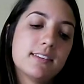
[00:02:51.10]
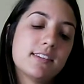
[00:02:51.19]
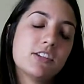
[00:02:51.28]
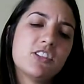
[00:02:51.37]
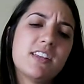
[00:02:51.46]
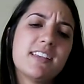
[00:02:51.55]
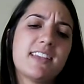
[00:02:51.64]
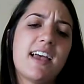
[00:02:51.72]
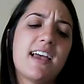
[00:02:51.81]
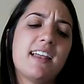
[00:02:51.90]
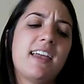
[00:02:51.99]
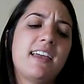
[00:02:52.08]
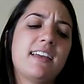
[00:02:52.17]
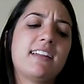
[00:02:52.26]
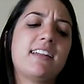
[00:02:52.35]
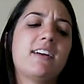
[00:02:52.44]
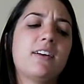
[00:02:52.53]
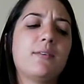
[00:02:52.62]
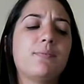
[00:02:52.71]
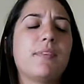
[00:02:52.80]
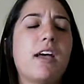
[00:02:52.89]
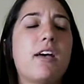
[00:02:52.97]
So she does that,
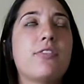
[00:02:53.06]
and